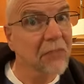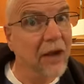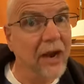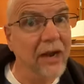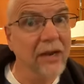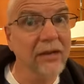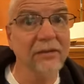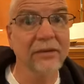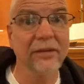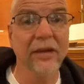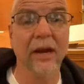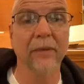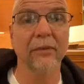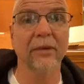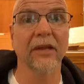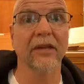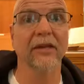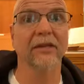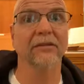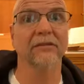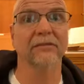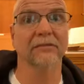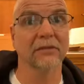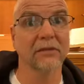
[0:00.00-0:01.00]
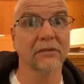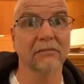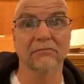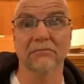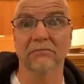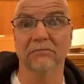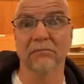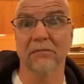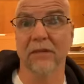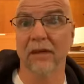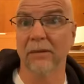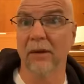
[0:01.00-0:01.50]
Right? I mean,
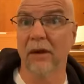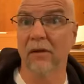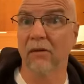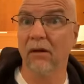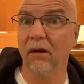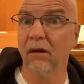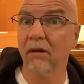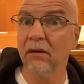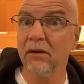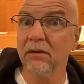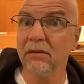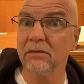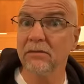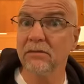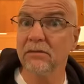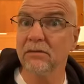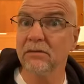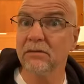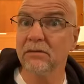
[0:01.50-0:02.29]
am I wrong?